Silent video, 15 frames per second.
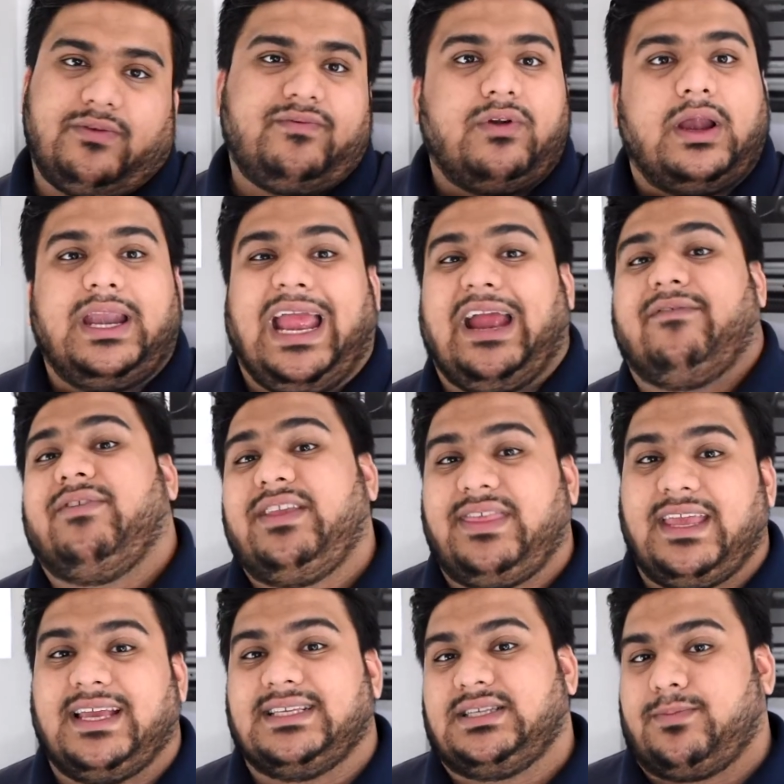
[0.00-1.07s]
front.
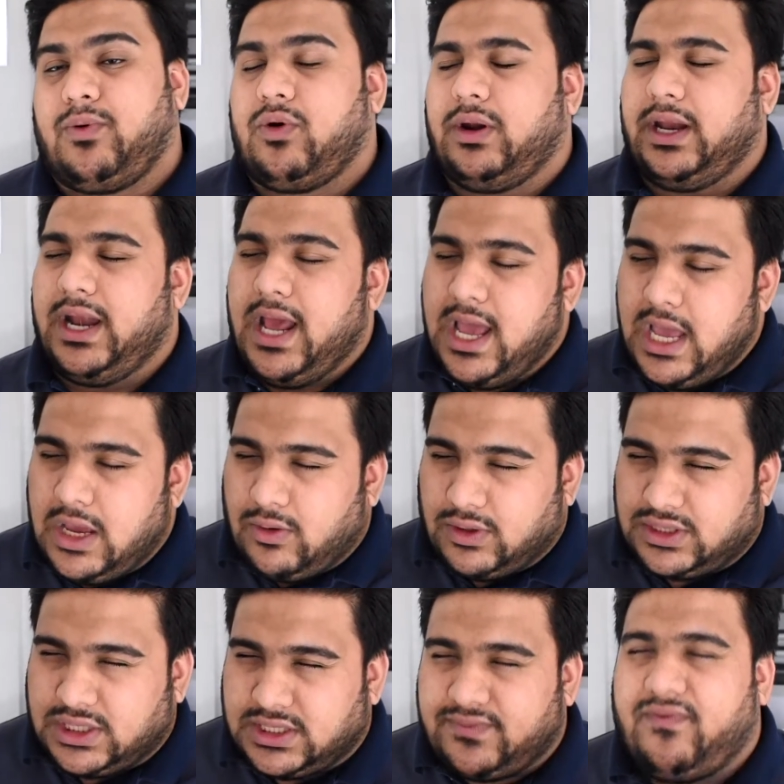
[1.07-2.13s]
Everything is supported,
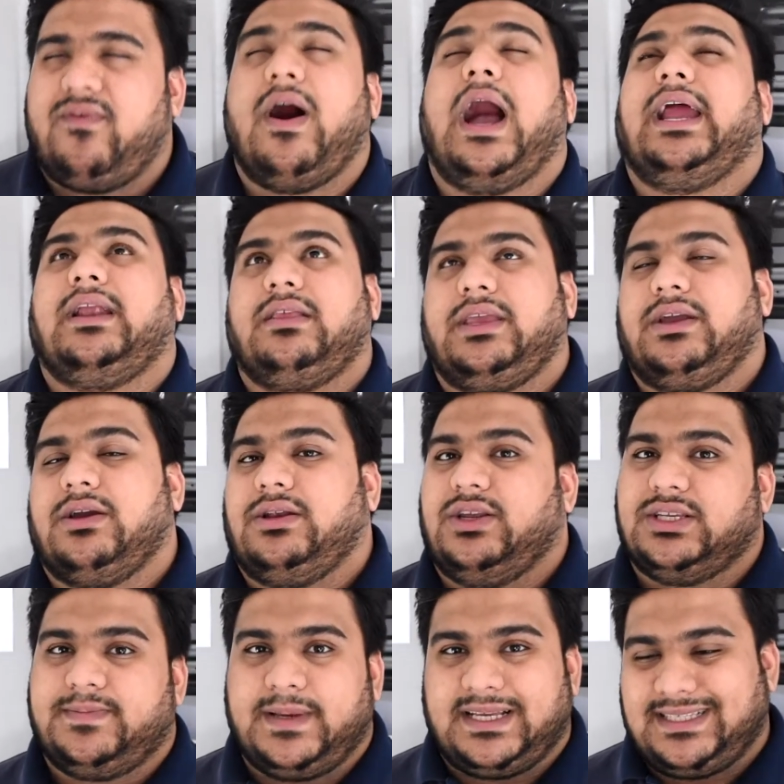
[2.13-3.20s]
which is finally good
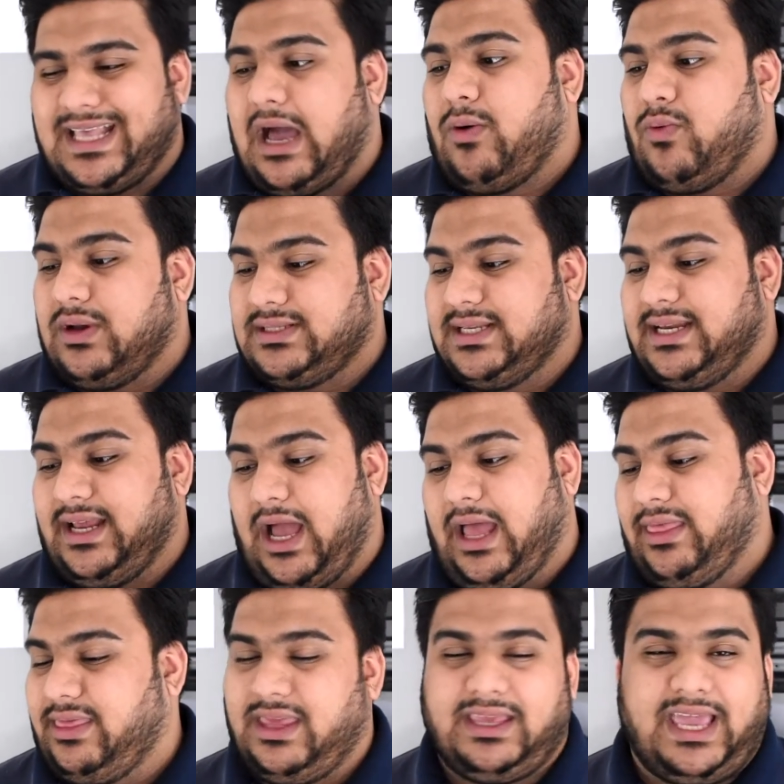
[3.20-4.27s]
news because that wasn't
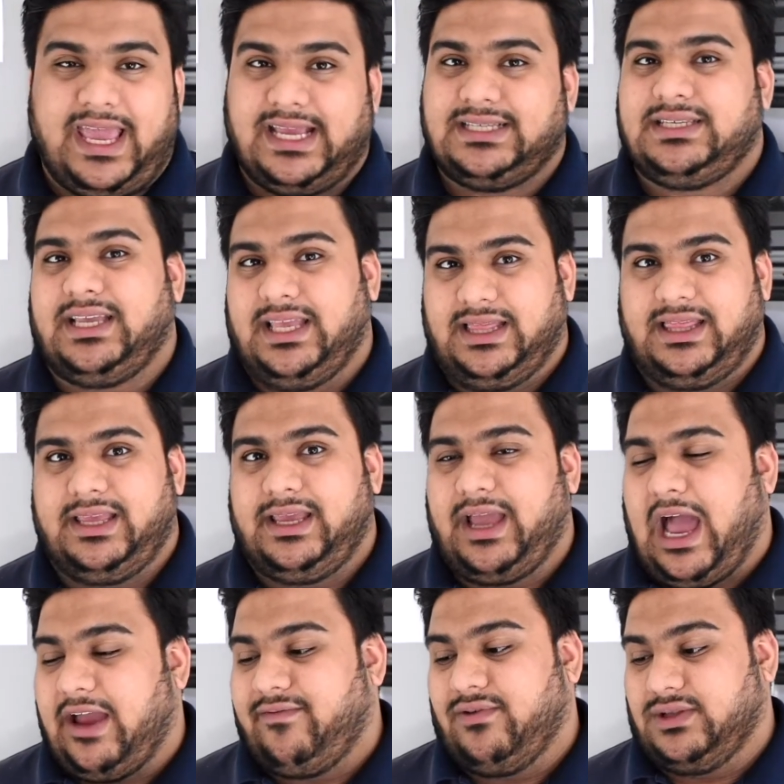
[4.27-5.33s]
the case in the
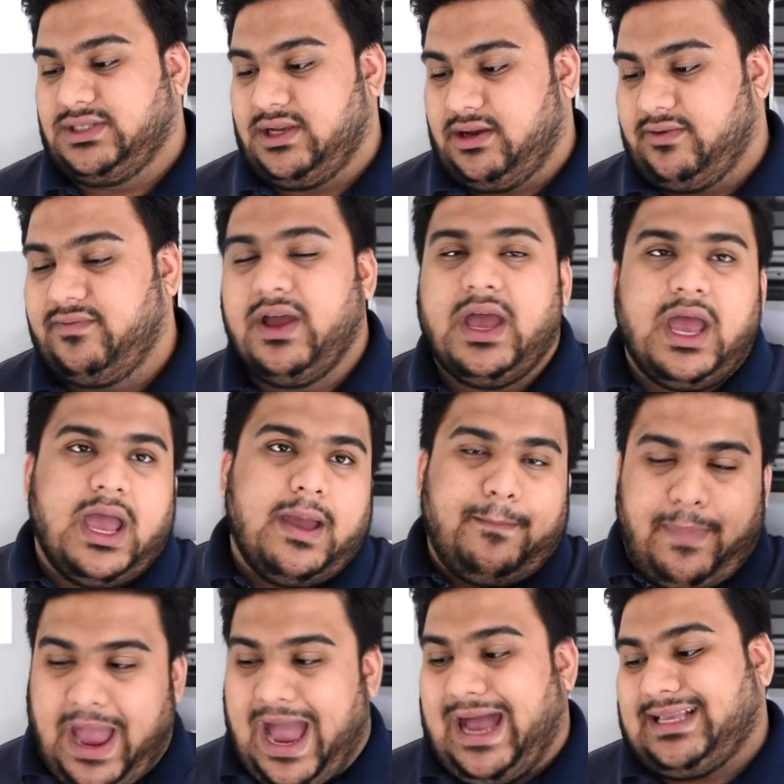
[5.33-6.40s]
iPhones of
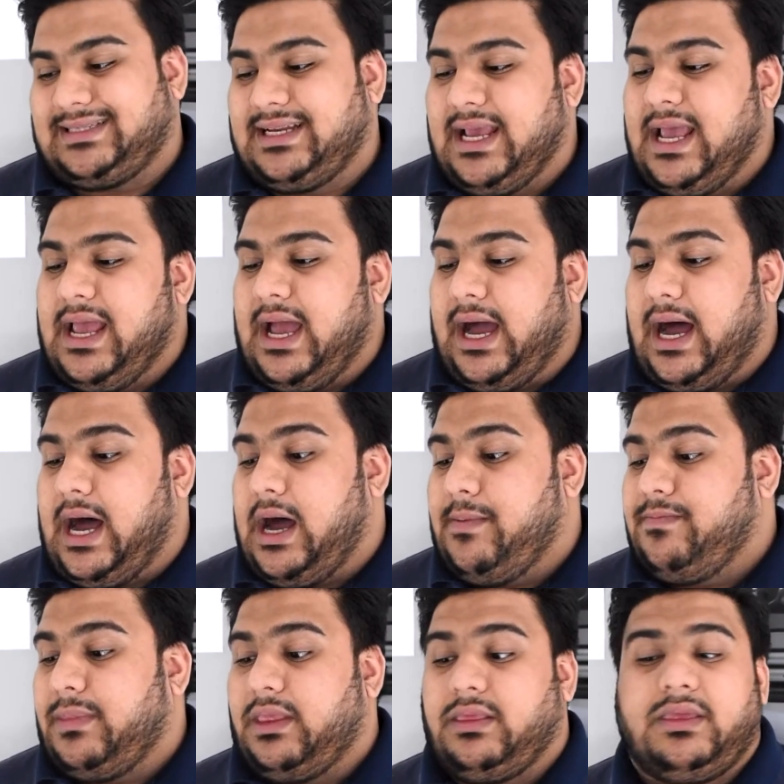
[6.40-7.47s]
past.
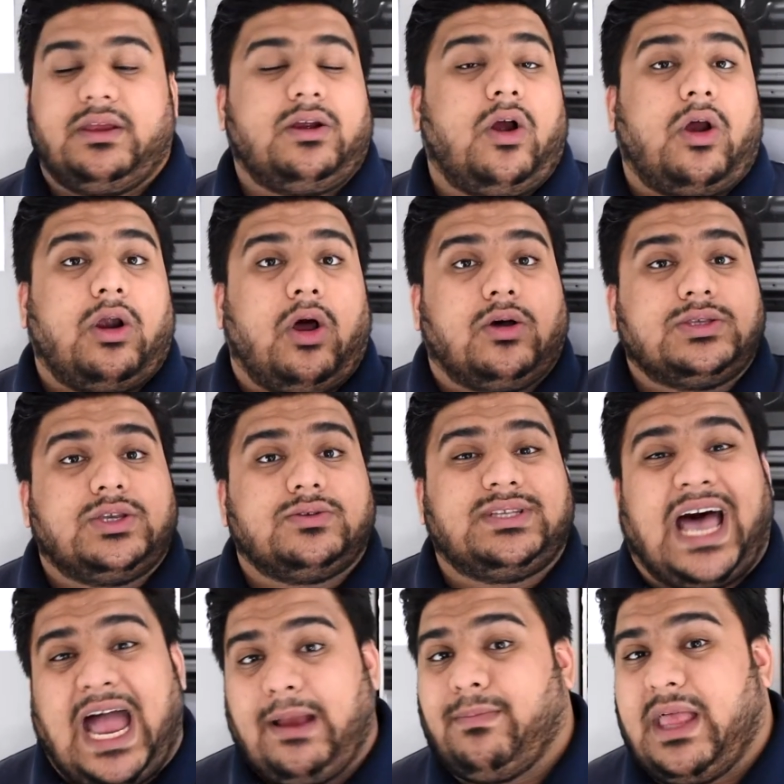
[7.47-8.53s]
There are also
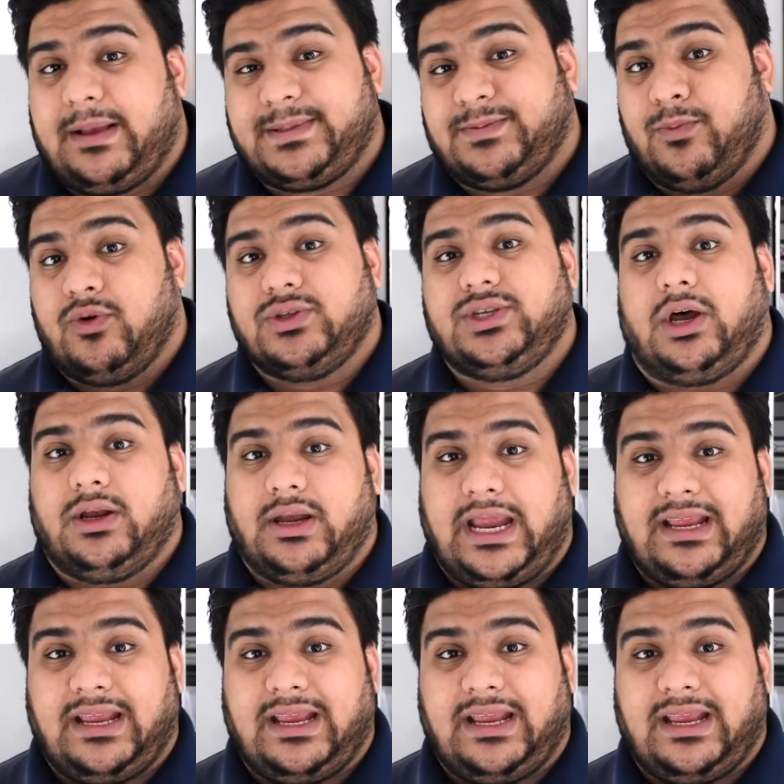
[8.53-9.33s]
time-lapse modes on